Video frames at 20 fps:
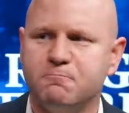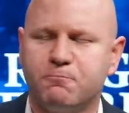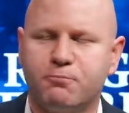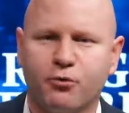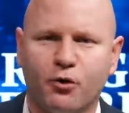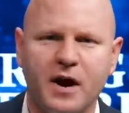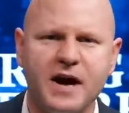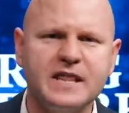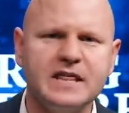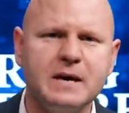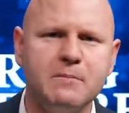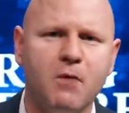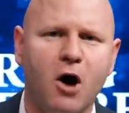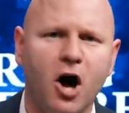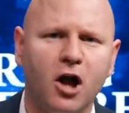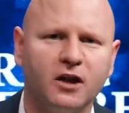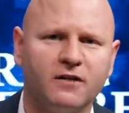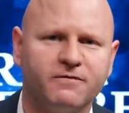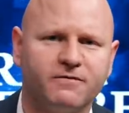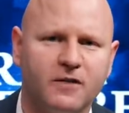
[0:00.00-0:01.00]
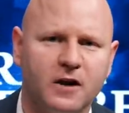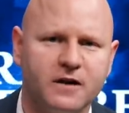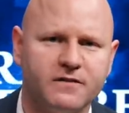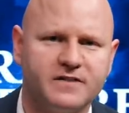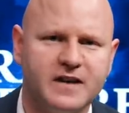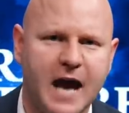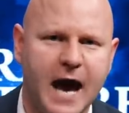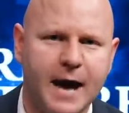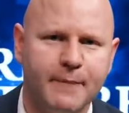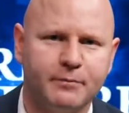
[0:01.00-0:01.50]
Bring them all in front of
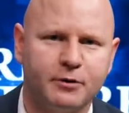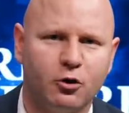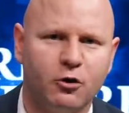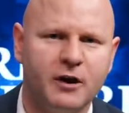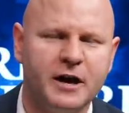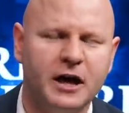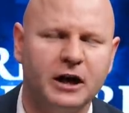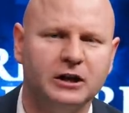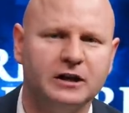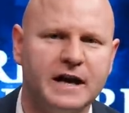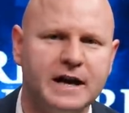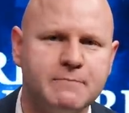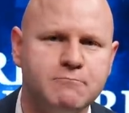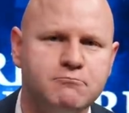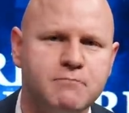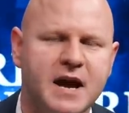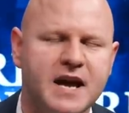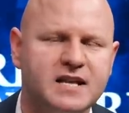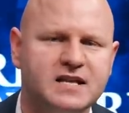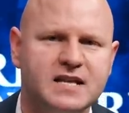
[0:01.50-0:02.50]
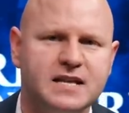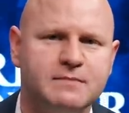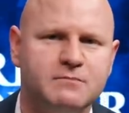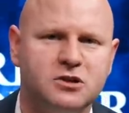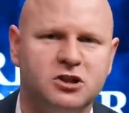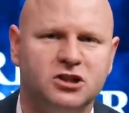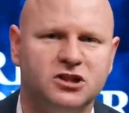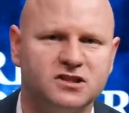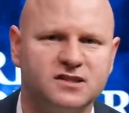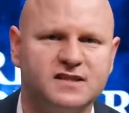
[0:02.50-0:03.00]
Capitol Hill and make them
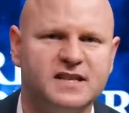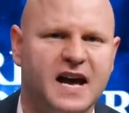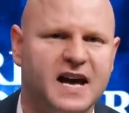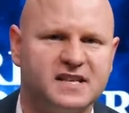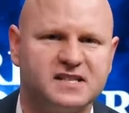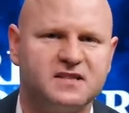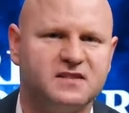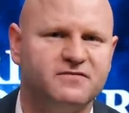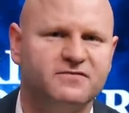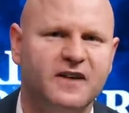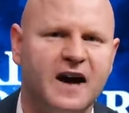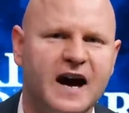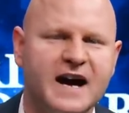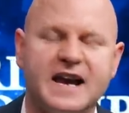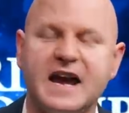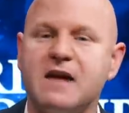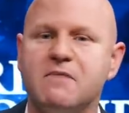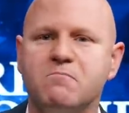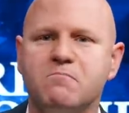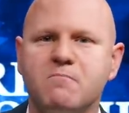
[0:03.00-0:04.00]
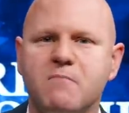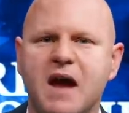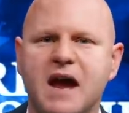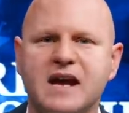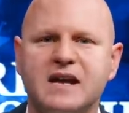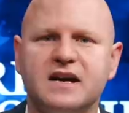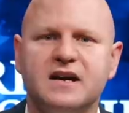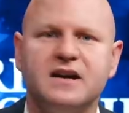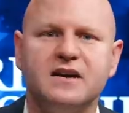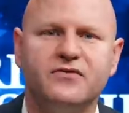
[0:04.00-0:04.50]
all testify and
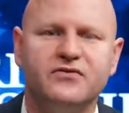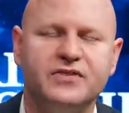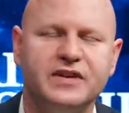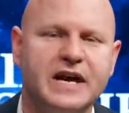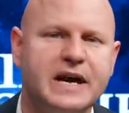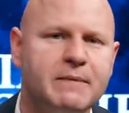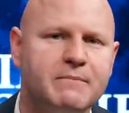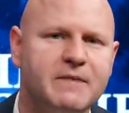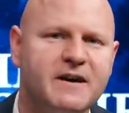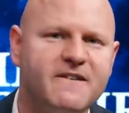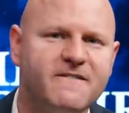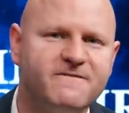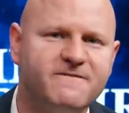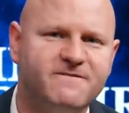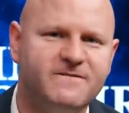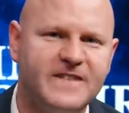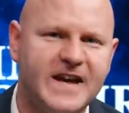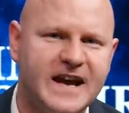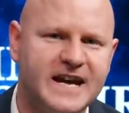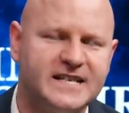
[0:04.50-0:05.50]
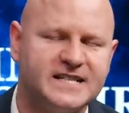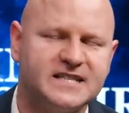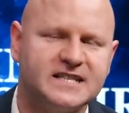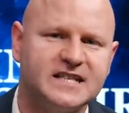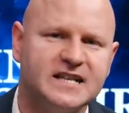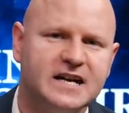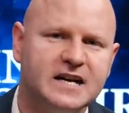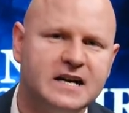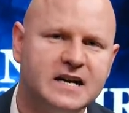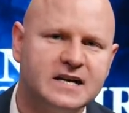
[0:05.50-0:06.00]
make them face
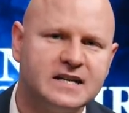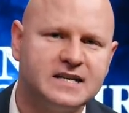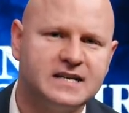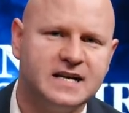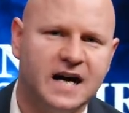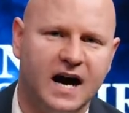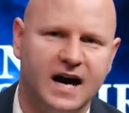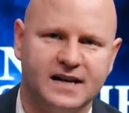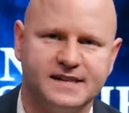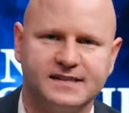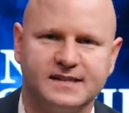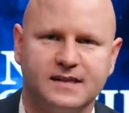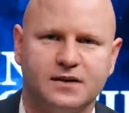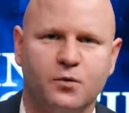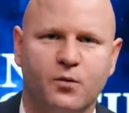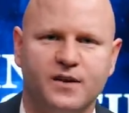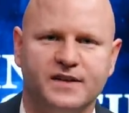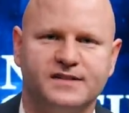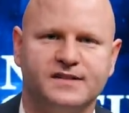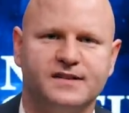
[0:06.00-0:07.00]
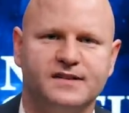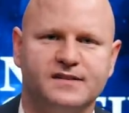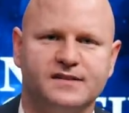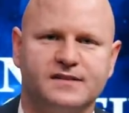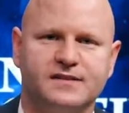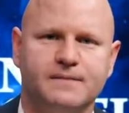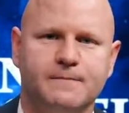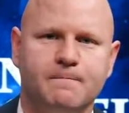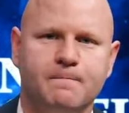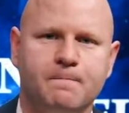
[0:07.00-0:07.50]

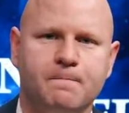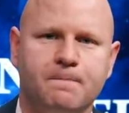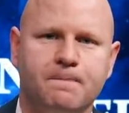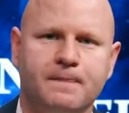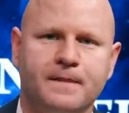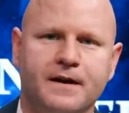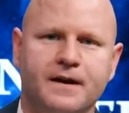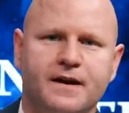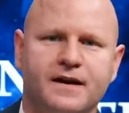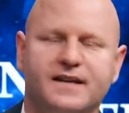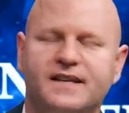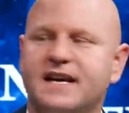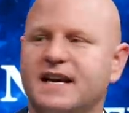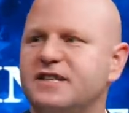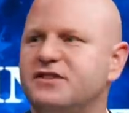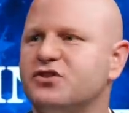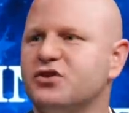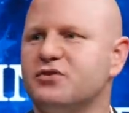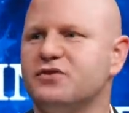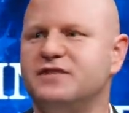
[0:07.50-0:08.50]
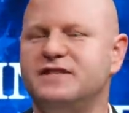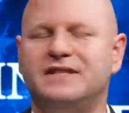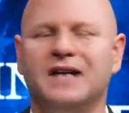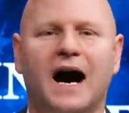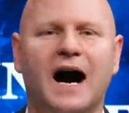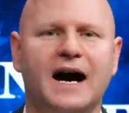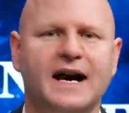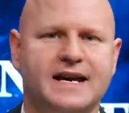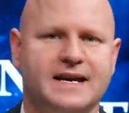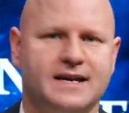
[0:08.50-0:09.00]
consequences. Kids are
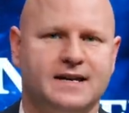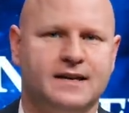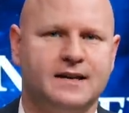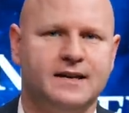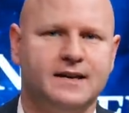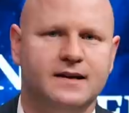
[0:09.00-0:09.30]
dying.